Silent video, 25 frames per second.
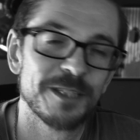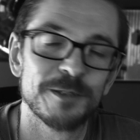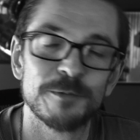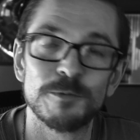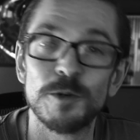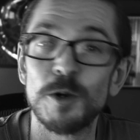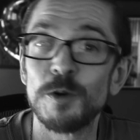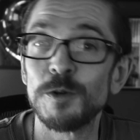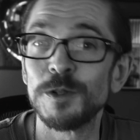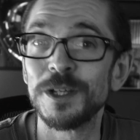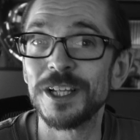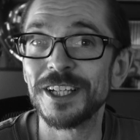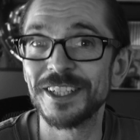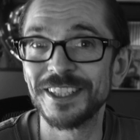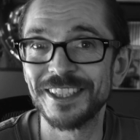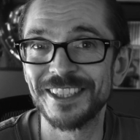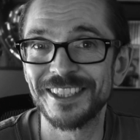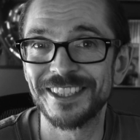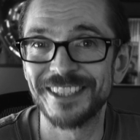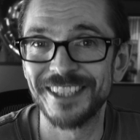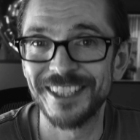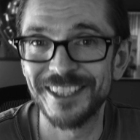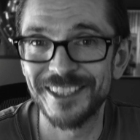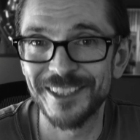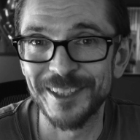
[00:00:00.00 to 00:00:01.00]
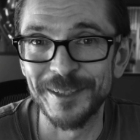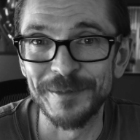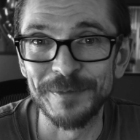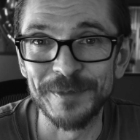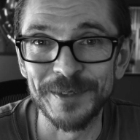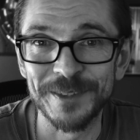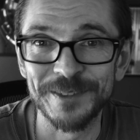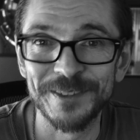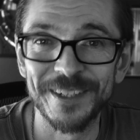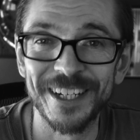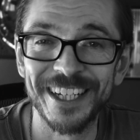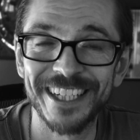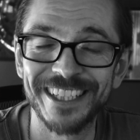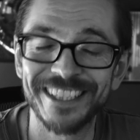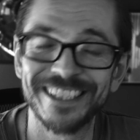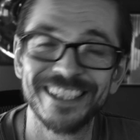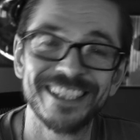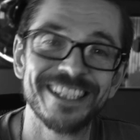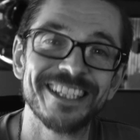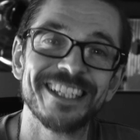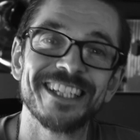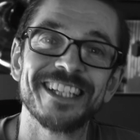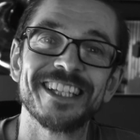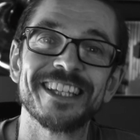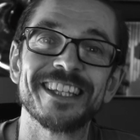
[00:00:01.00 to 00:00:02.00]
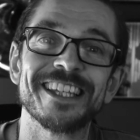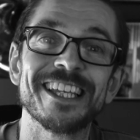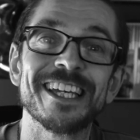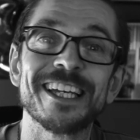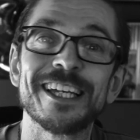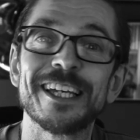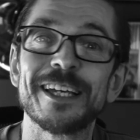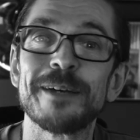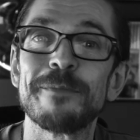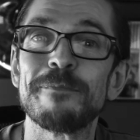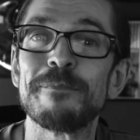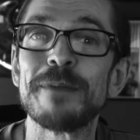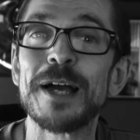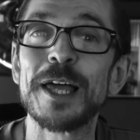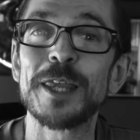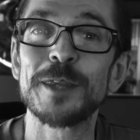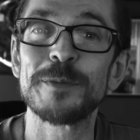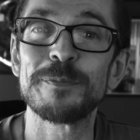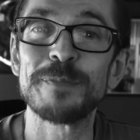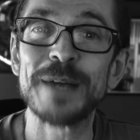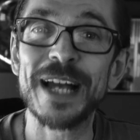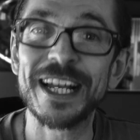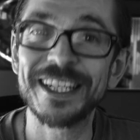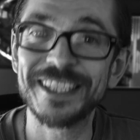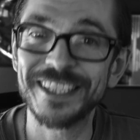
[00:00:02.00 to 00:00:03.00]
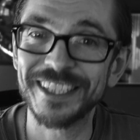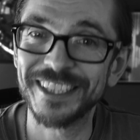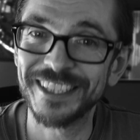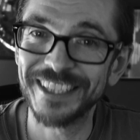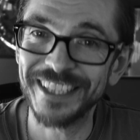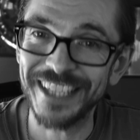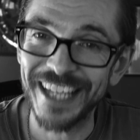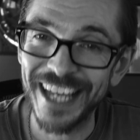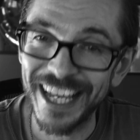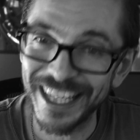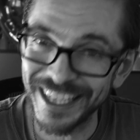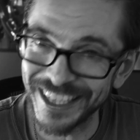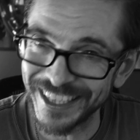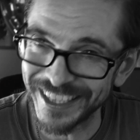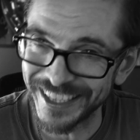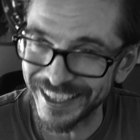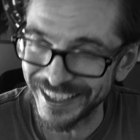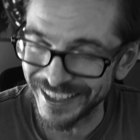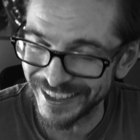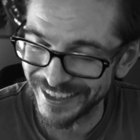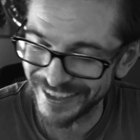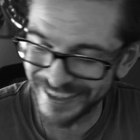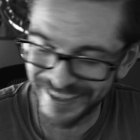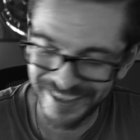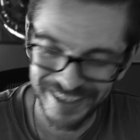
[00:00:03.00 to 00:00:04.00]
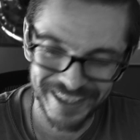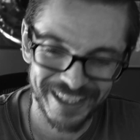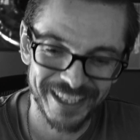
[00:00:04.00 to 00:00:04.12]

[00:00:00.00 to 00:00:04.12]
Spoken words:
roll under systems, right? They're mathematically elegant.